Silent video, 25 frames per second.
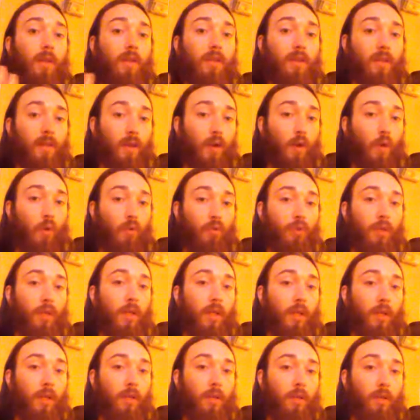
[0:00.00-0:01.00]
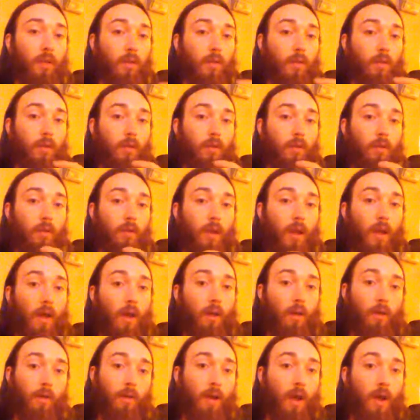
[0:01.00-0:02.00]
The only
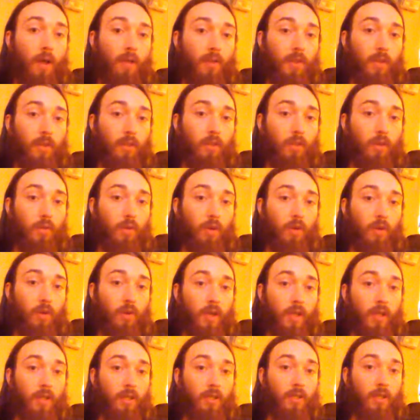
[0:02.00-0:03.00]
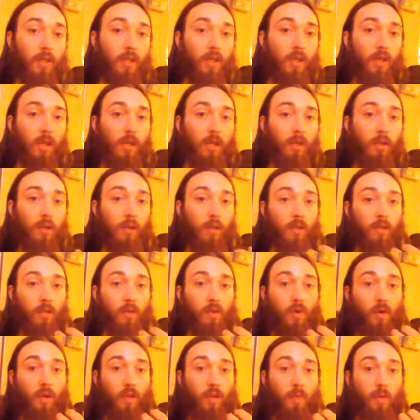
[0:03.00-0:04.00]
gauntlets you are going to see is
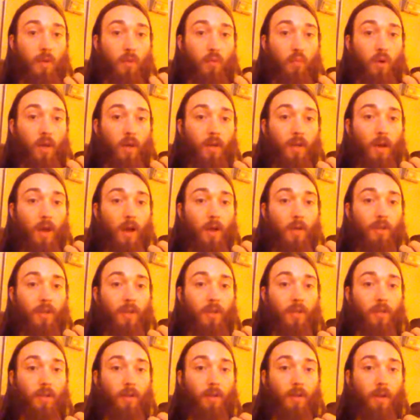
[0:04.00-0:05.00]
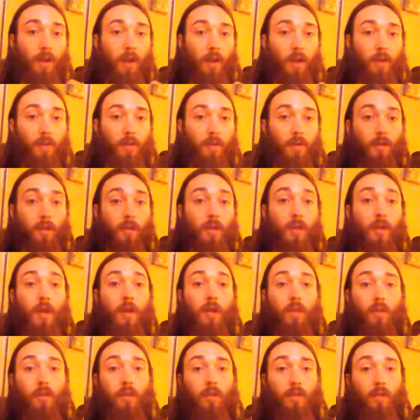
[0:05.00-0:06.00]
going to be one gauntlet on
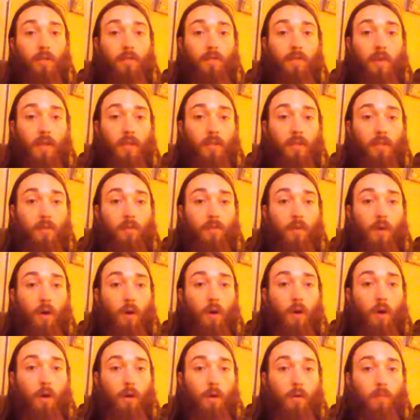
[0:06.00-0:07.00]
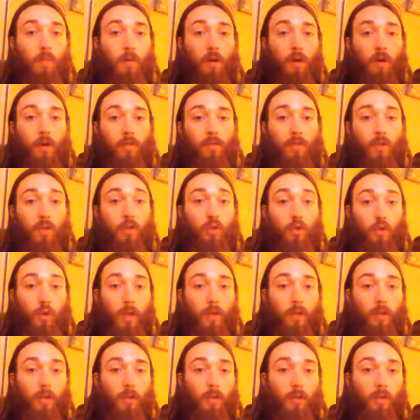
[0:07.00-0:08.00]
the defensive arm of the
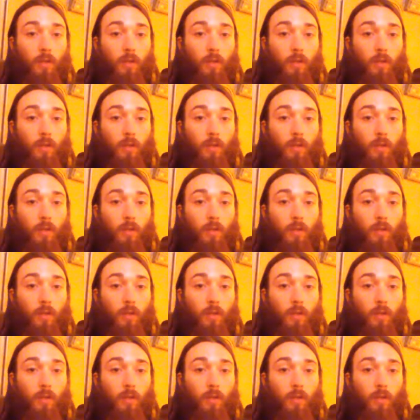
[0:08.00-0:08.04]
Shredder.